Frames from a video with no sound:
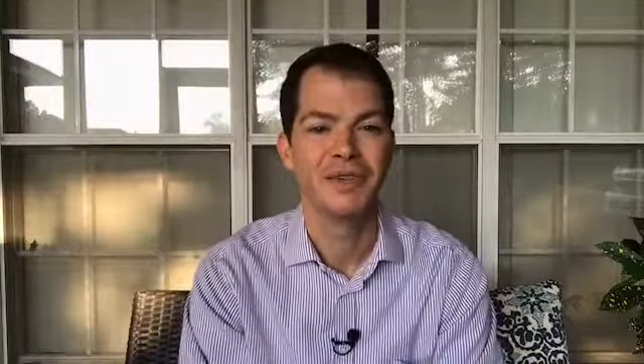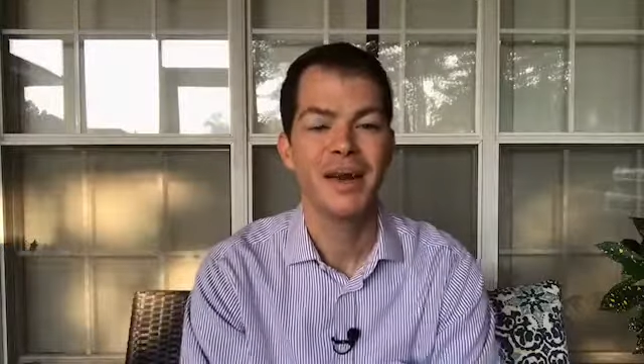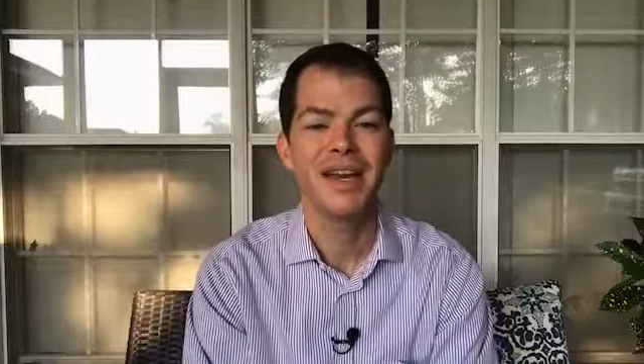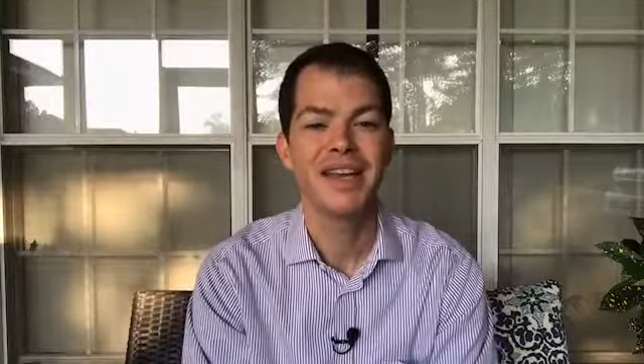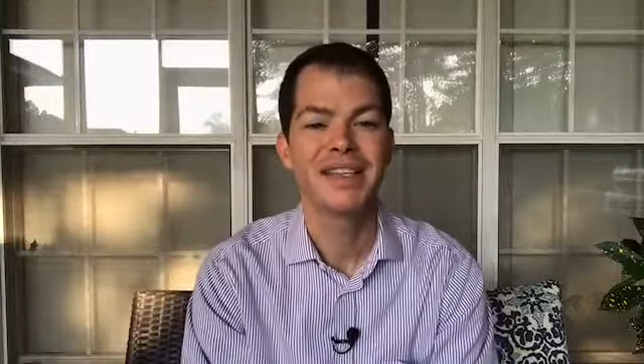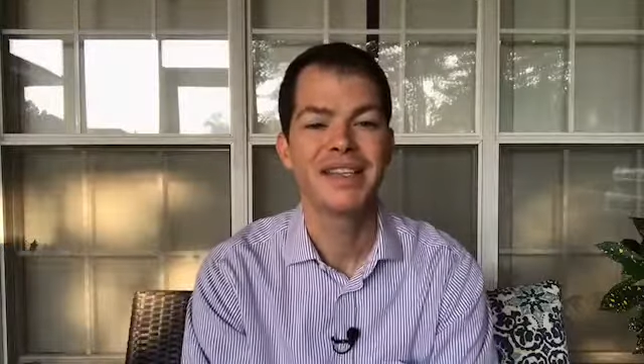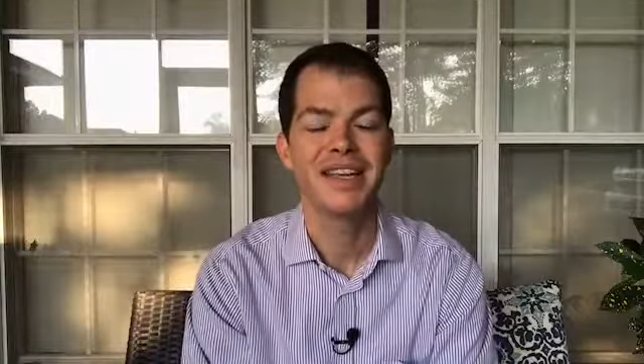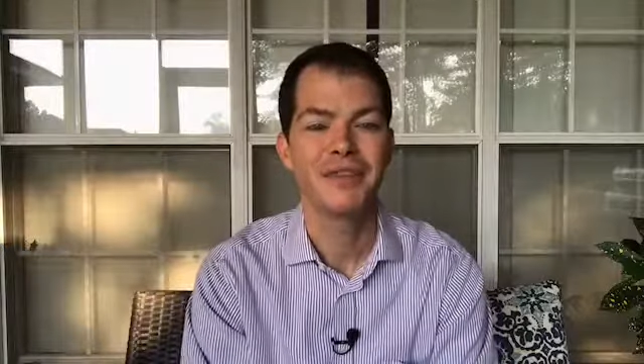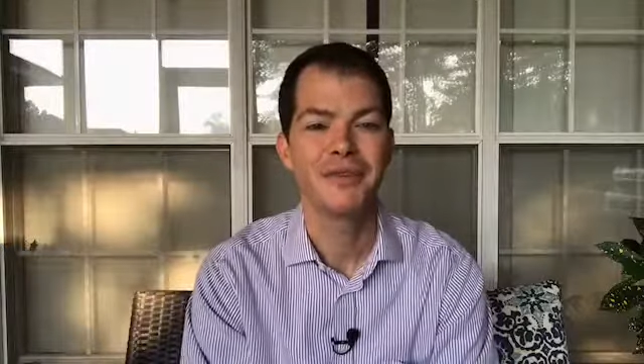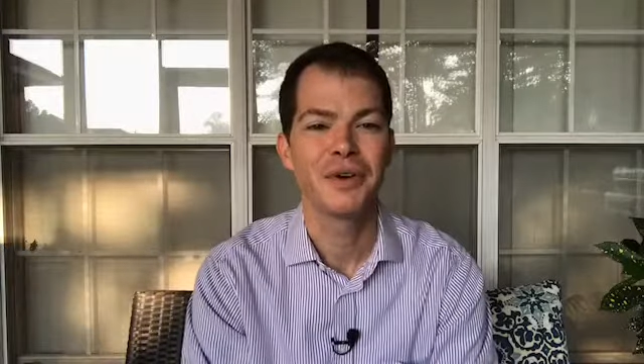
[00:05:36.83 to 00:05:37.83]
Do I need to
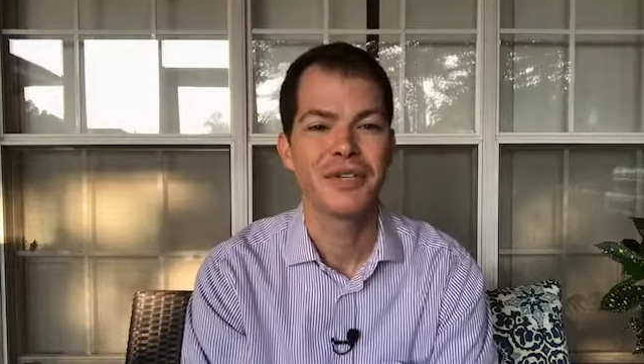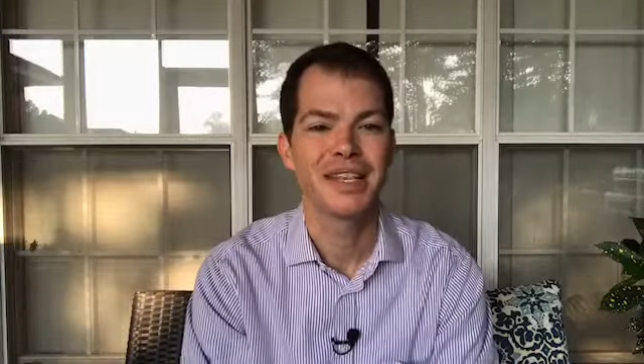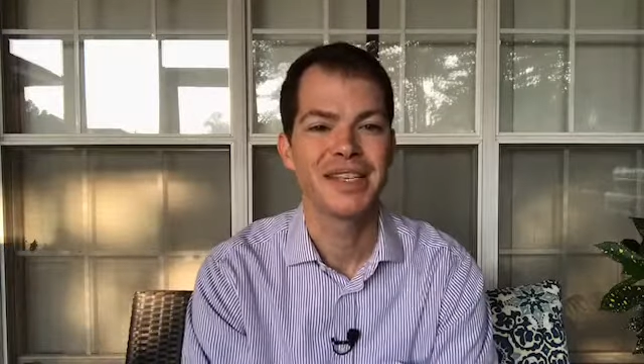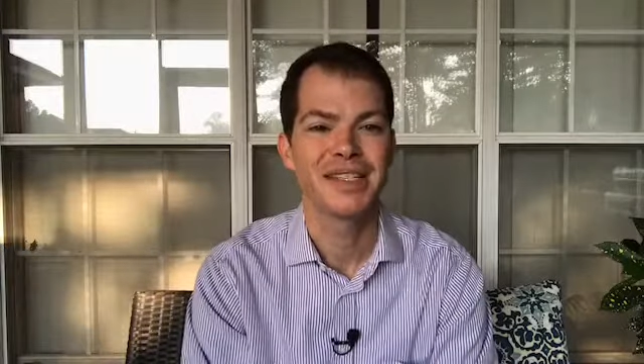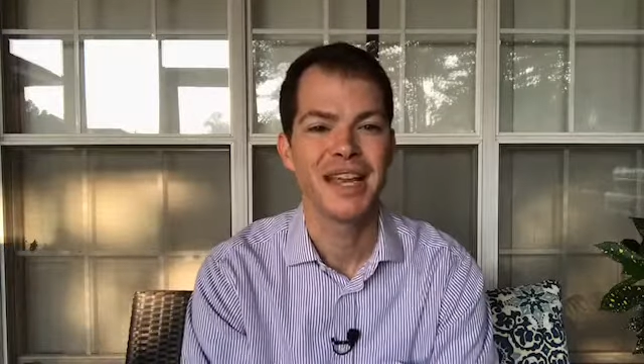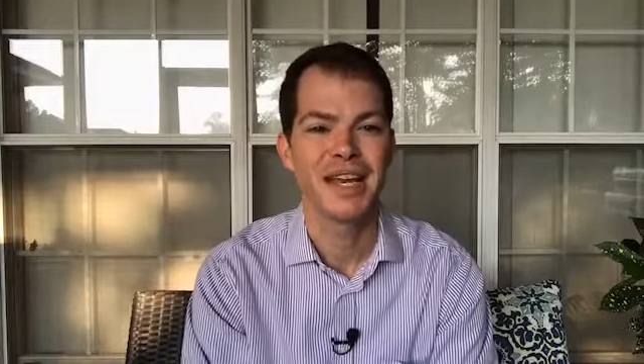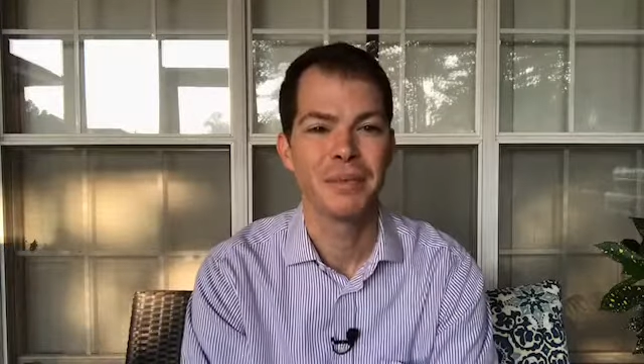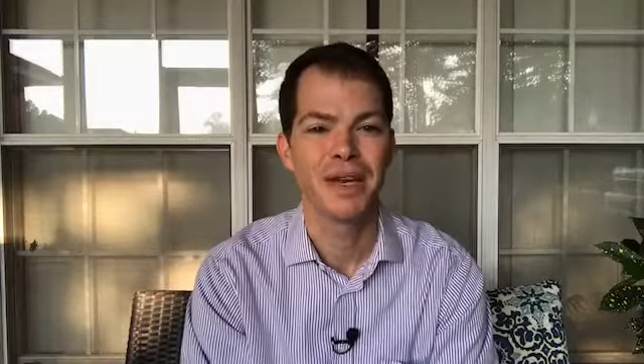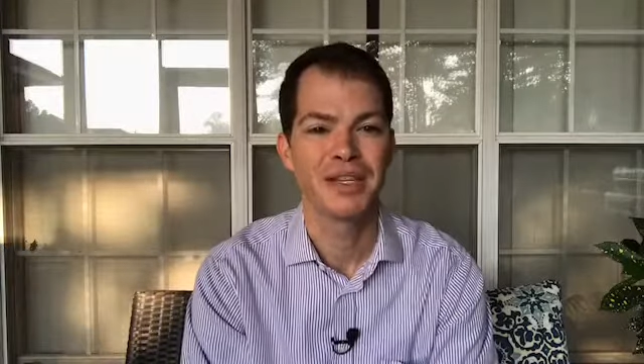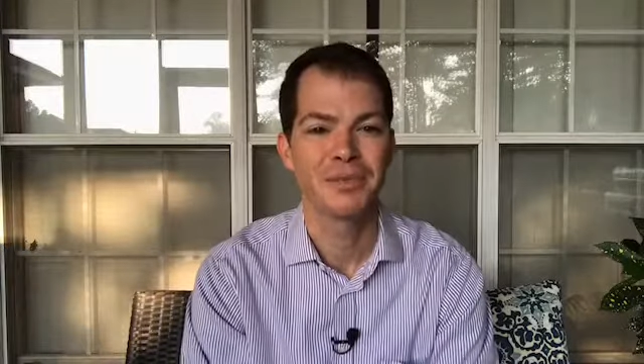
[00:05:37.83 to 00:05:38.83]
seek first His
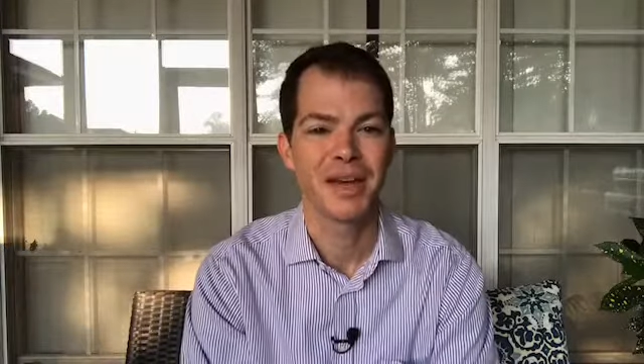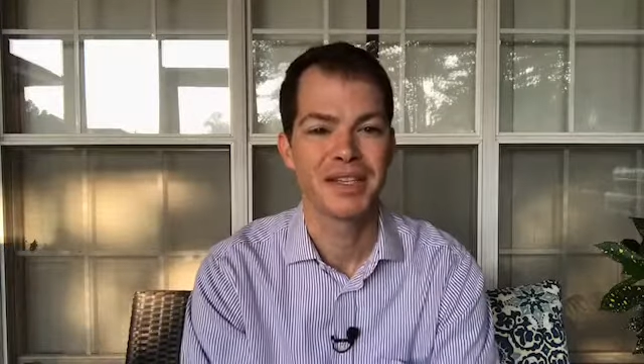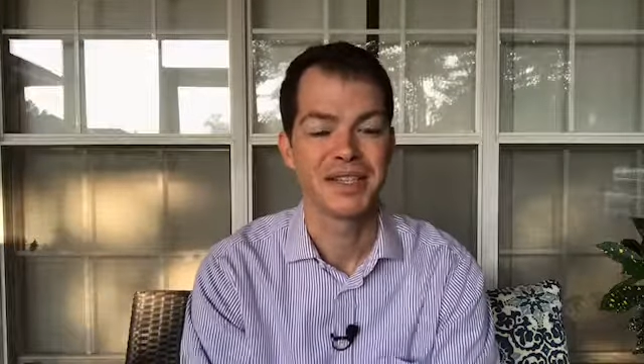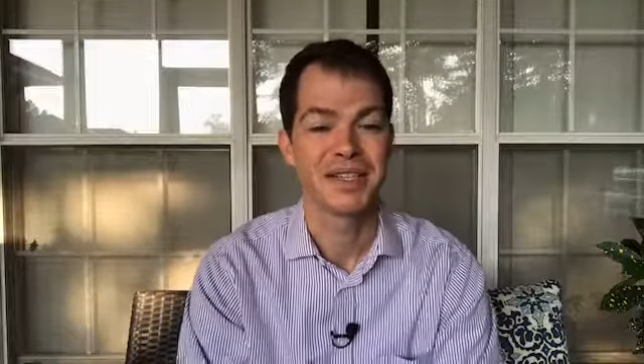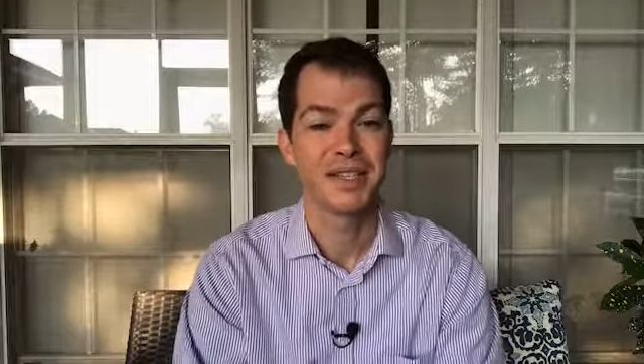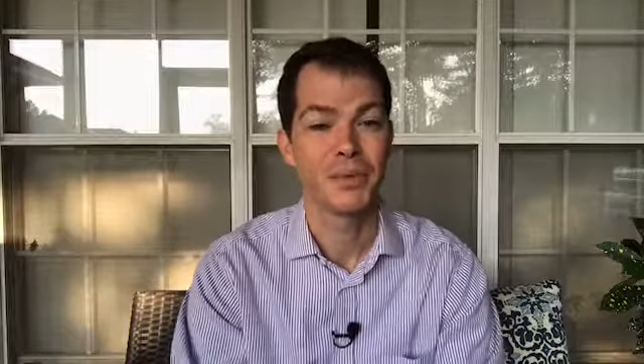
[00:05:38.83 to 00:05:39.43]
kingdom and His righteousness?